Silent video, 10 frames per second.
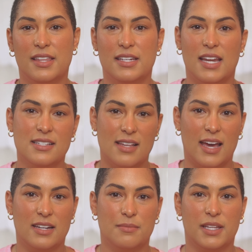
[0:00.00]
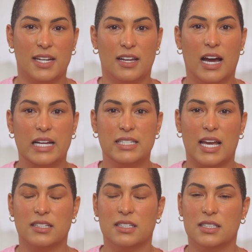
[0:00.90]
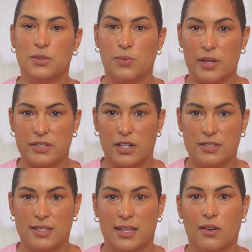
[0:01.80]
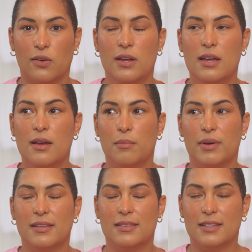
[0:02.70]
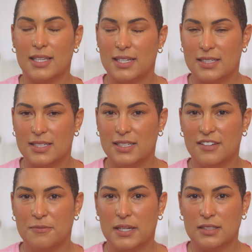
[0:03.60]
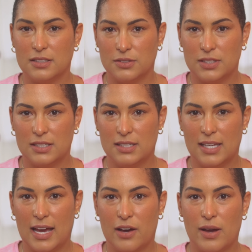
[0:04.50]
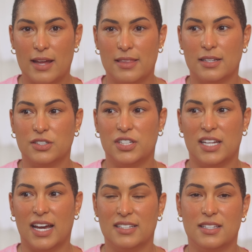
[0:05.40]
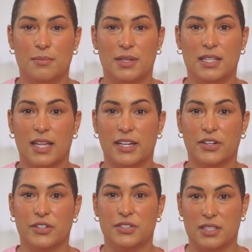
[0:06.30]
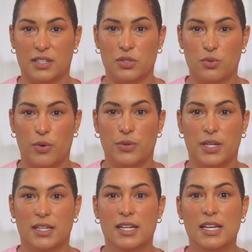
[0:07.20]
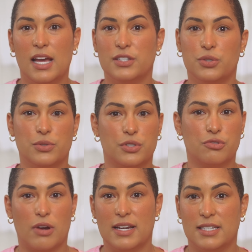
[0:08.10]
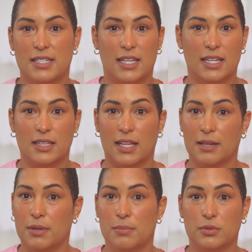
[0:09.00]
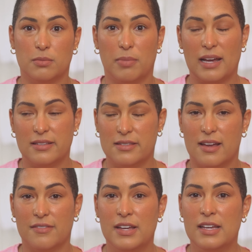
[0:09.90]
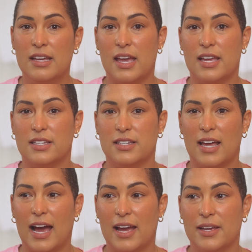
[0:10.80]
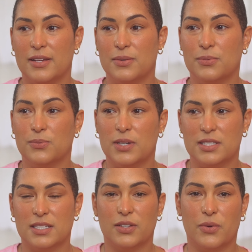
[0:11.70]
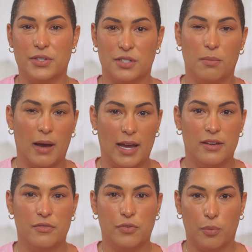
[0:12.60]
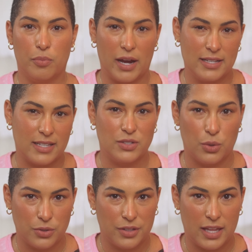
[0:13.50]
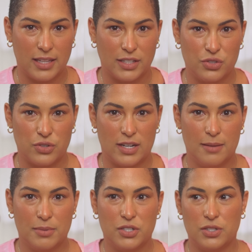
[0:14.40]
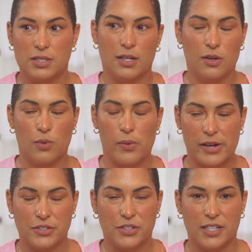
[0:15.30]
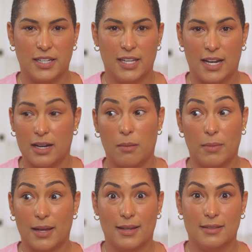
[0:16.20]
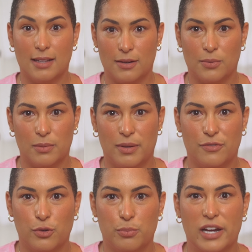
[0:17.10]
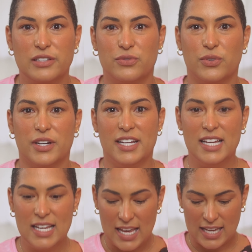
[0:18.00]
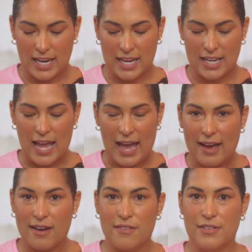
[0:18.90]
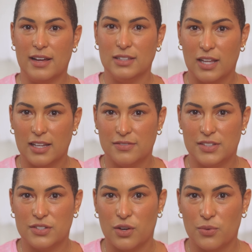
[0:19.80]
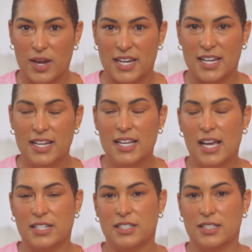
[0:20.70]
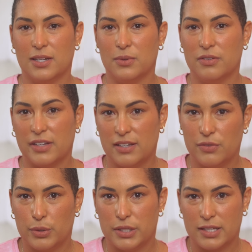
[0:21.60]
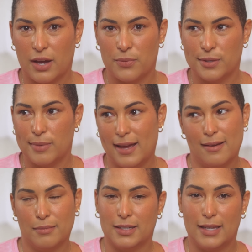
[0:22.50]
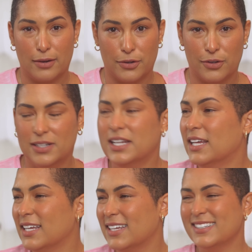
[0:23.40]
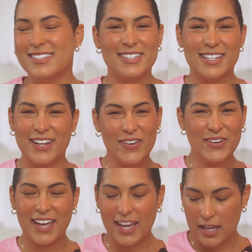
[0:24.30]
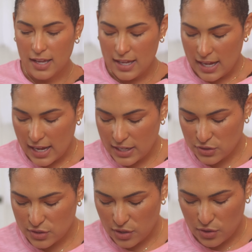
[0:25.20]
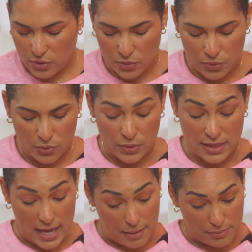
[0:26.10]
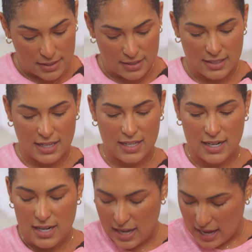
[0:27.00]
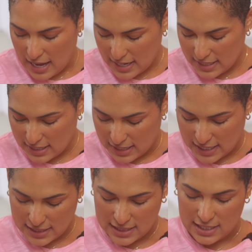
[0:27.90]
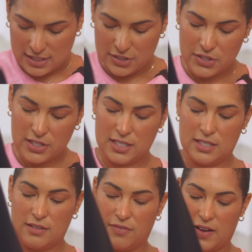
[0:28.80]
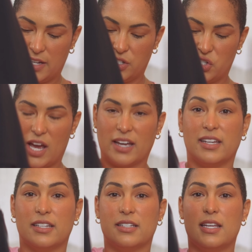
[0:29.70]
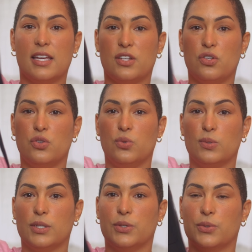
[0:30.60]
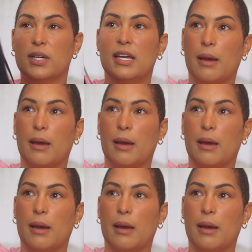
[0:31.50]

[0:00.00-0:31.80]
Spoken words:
The next item that I got technically wasn't on sale, but the lady did give me a little discount. I think she had to meet like her sales quota and she was just trying to get like people to buy stuff, and I wasn't going to buy it full price. I told her that like straight up because she's like, oh, well, why aren't you gonna get it? And I'm like, because I don't want to pay full price for it, and I have a lot of these already. And she's like, well, if I give you a discount, will you buy it? I'm like, yeah, girl. And she's like, okay. And so with that being said, I got the hooded Define jacket in Nulu.